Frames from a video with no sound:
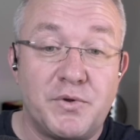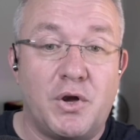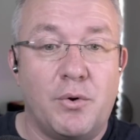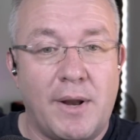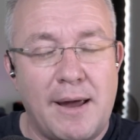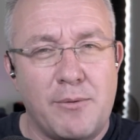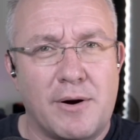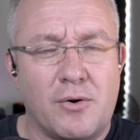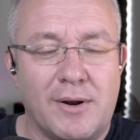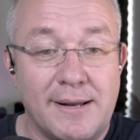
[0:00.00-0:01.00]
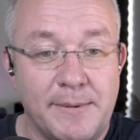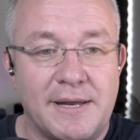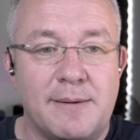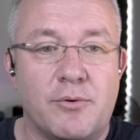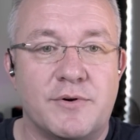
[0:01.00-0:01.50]
Q&A where I got a little bit
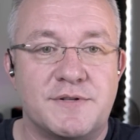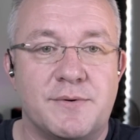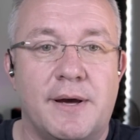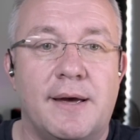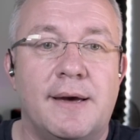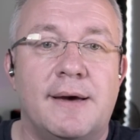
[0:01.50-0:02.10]
deeper into it.